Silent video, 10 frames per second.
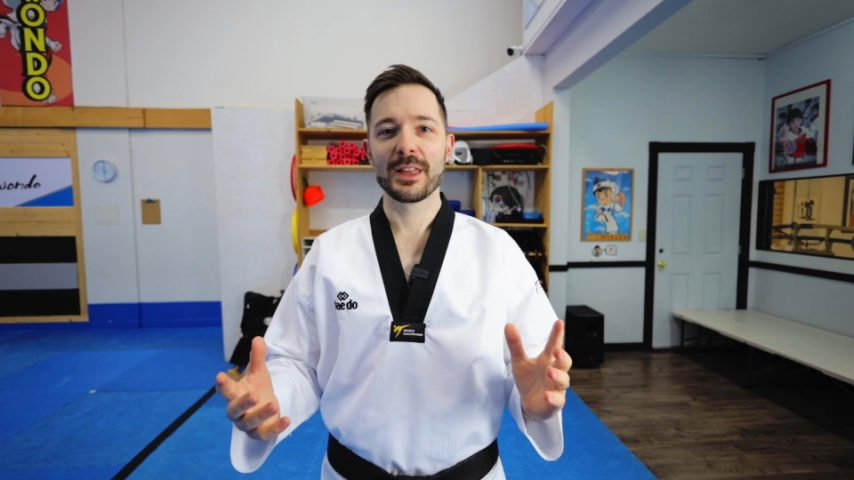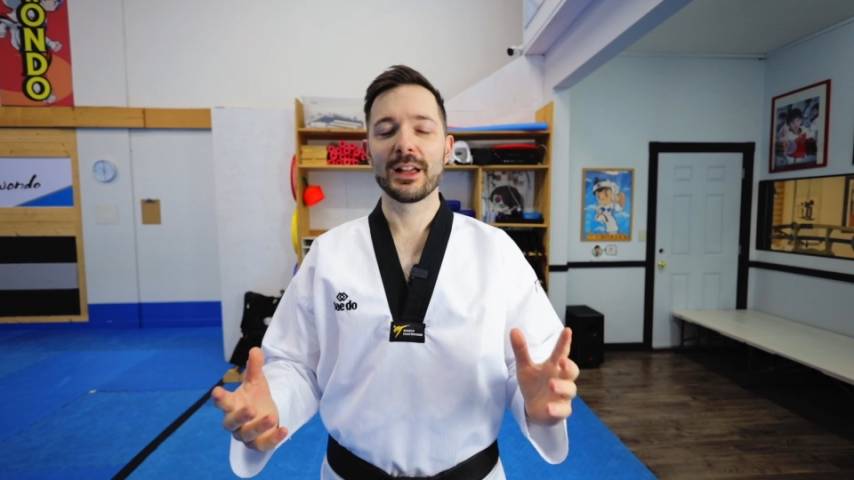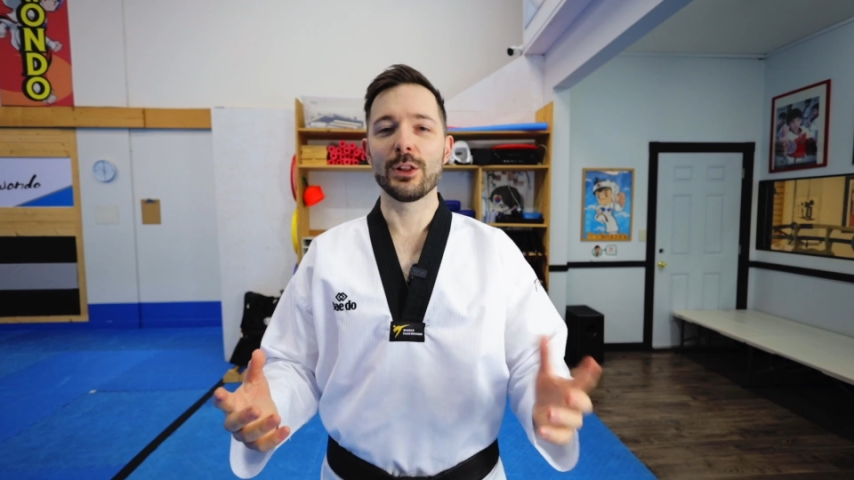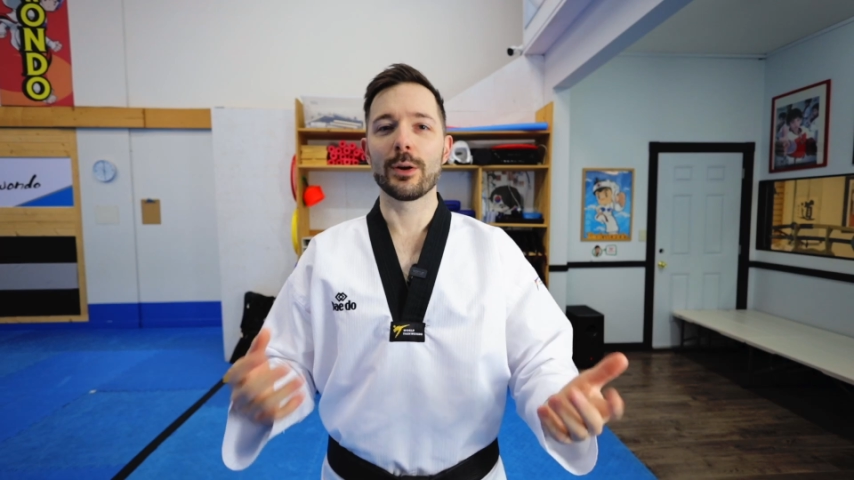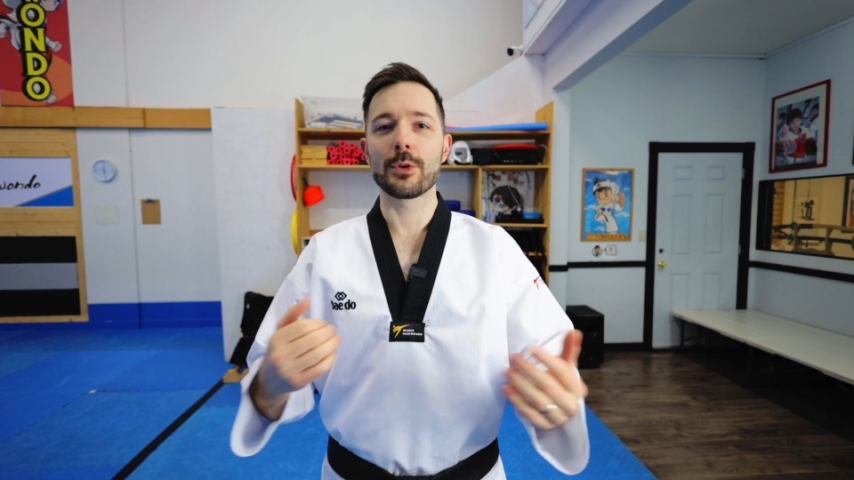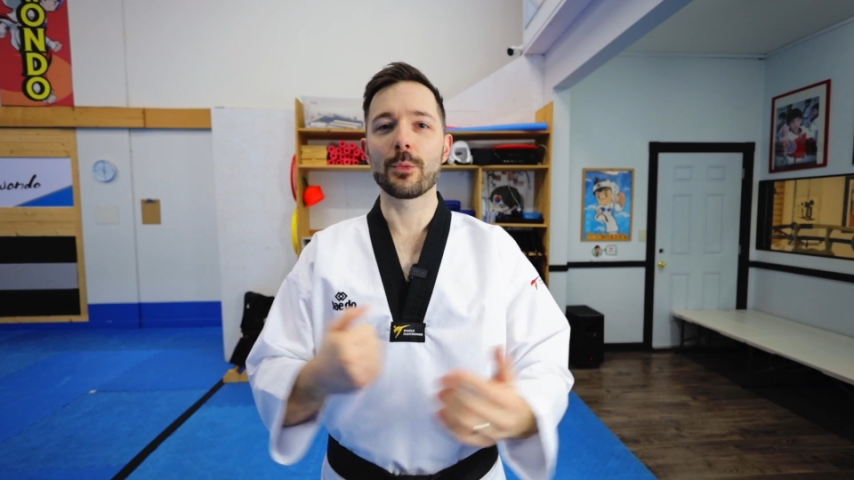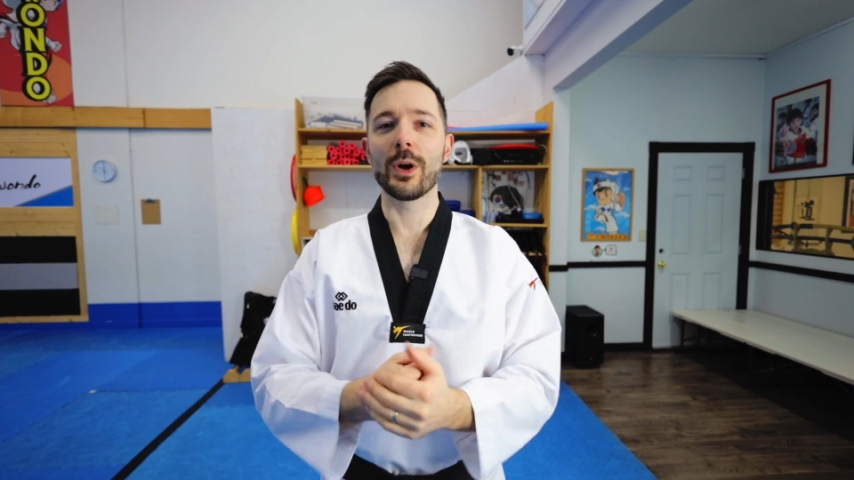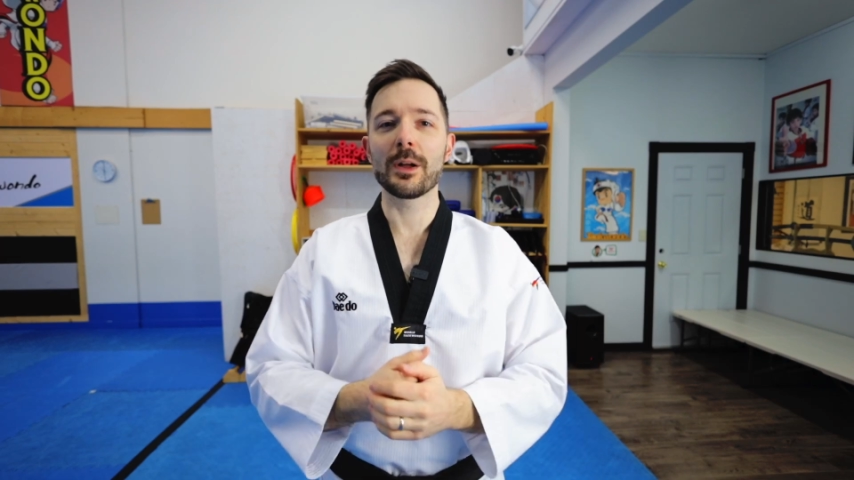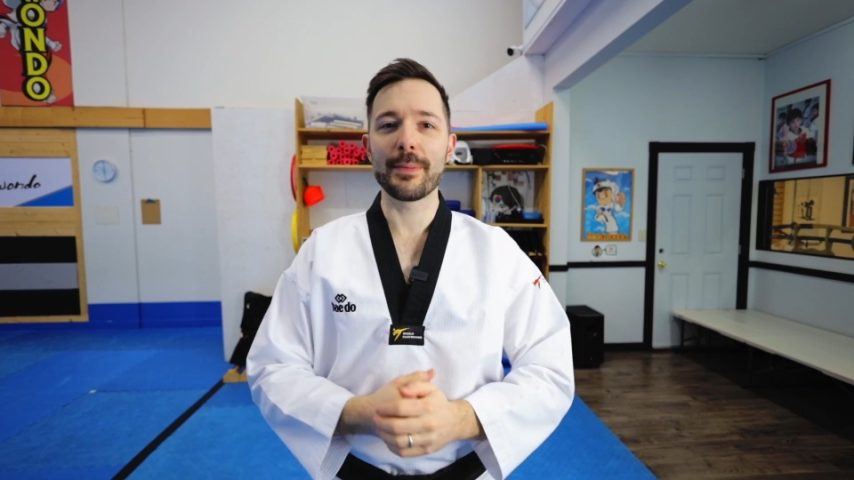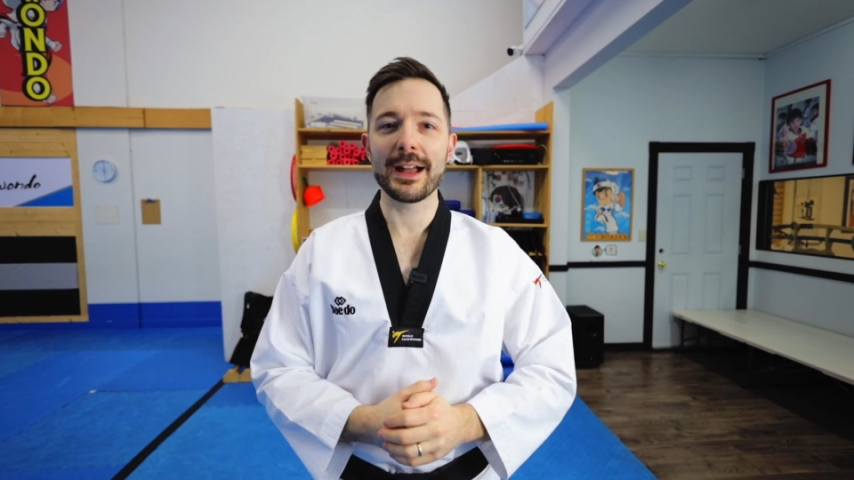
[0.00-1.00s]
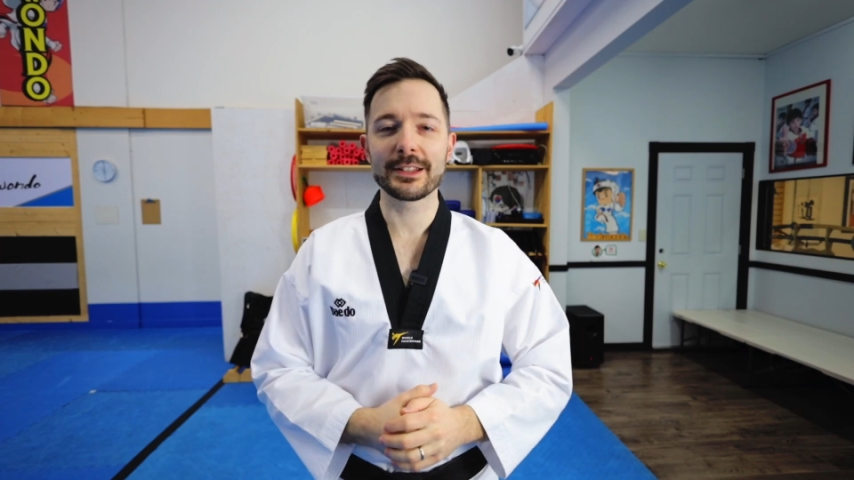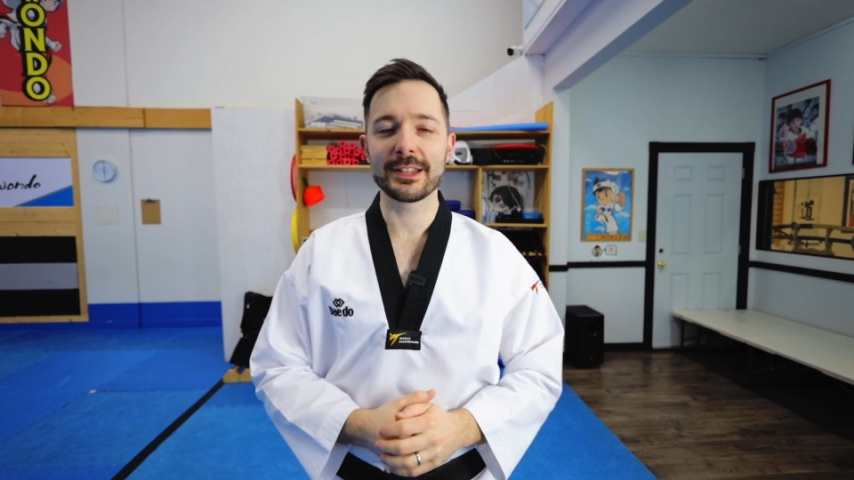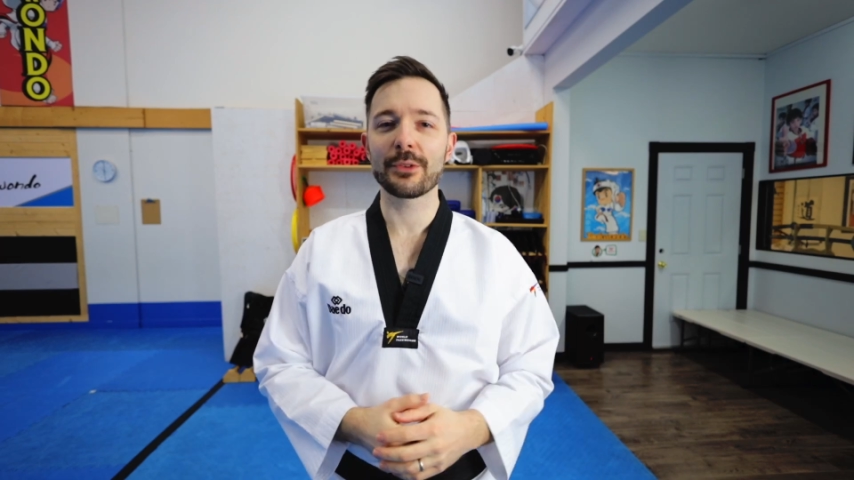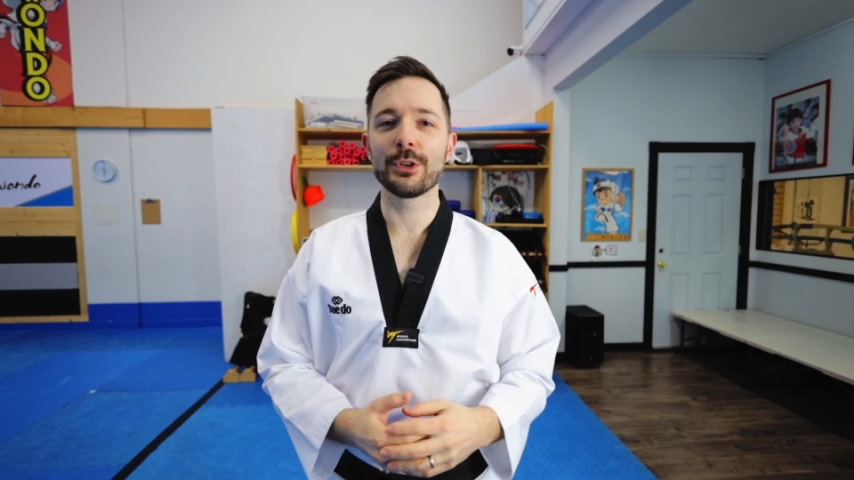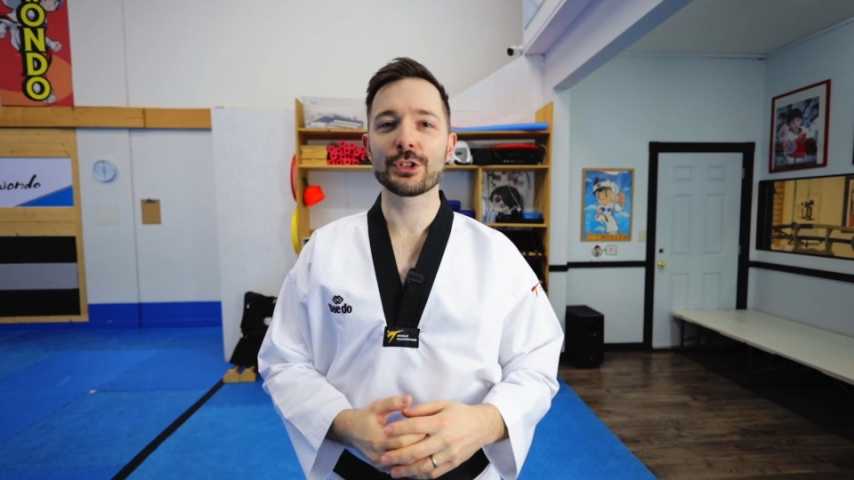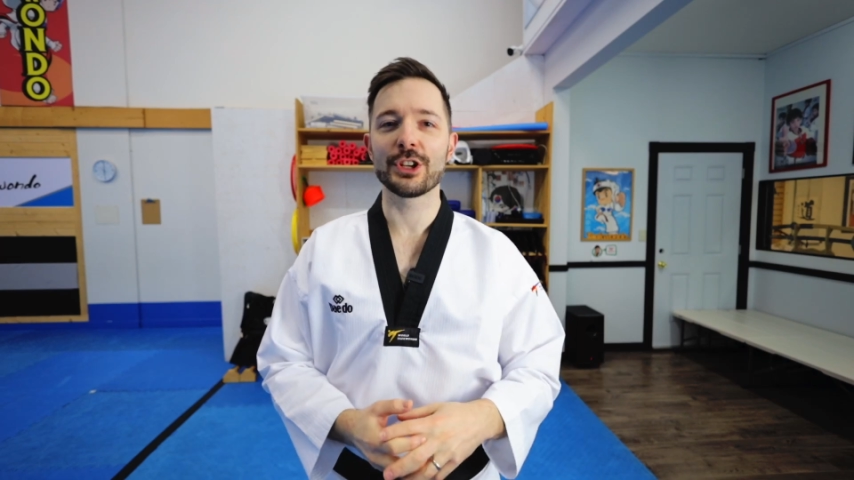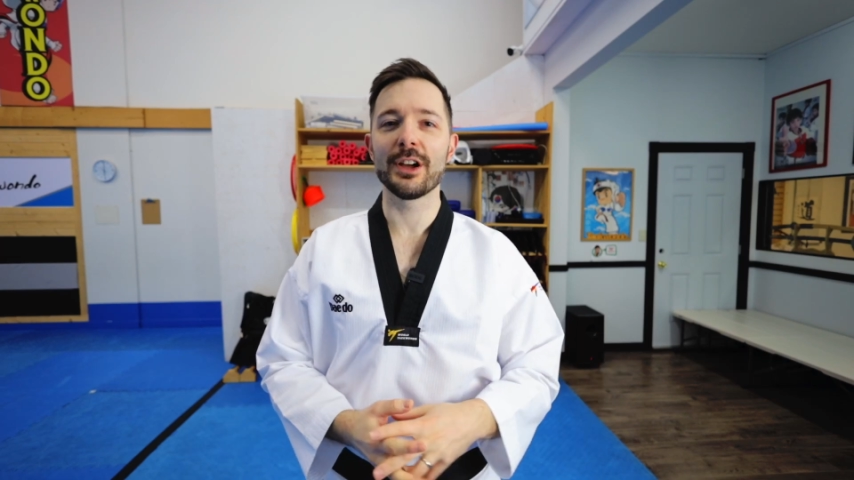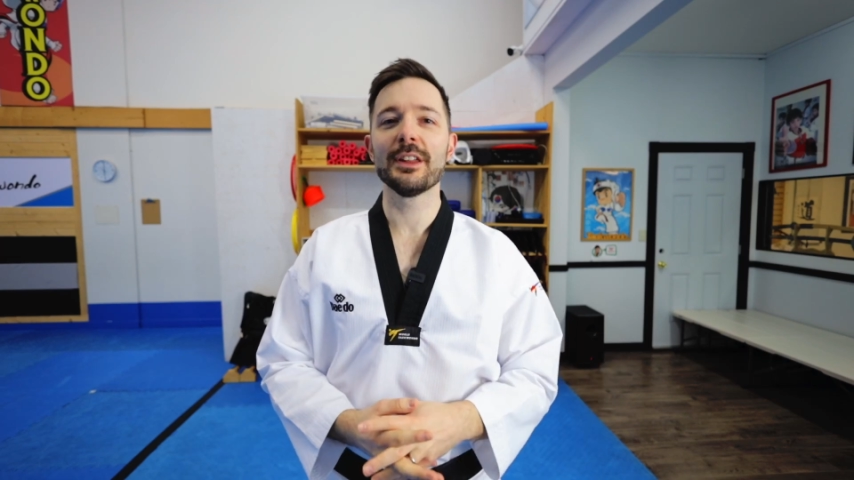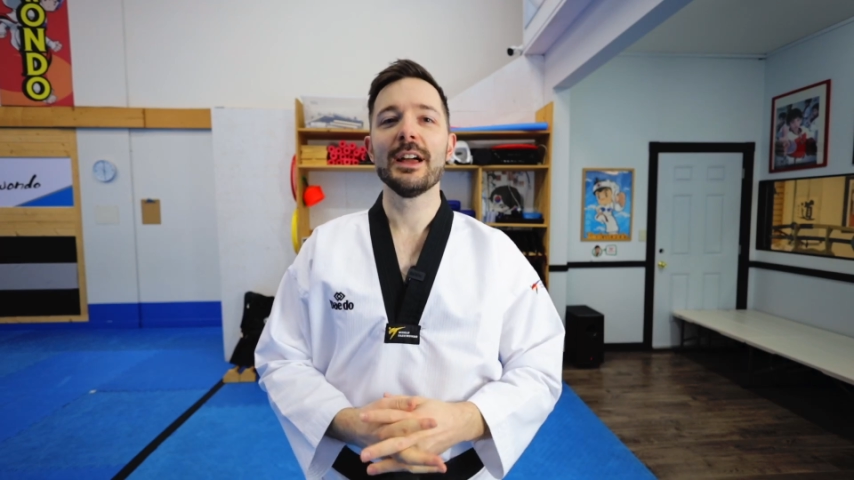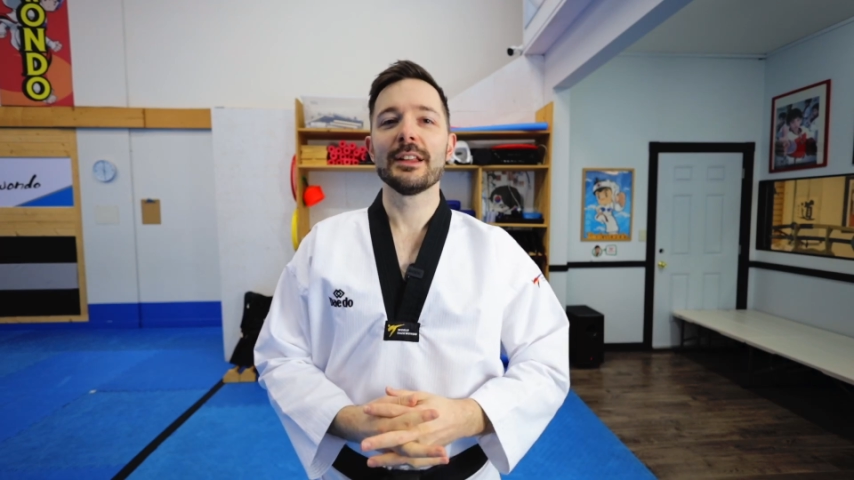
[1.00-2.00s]
Hello everyone, welcome back to Taekwondo
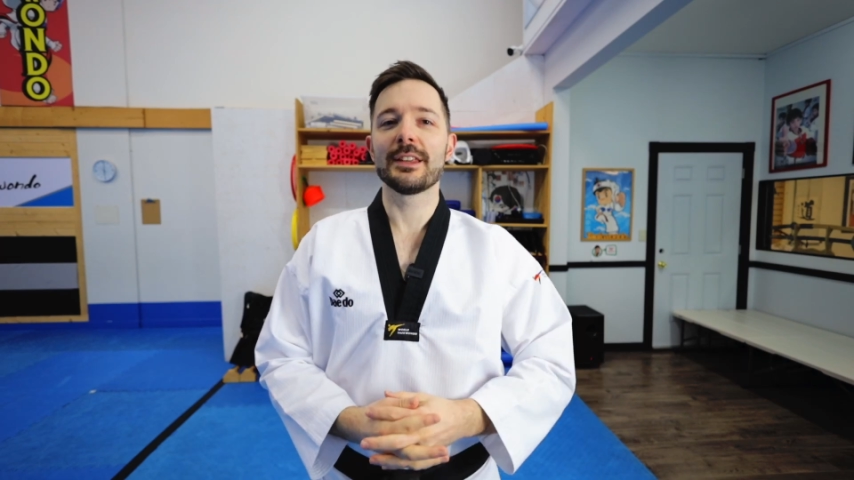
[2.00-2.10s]
Sean.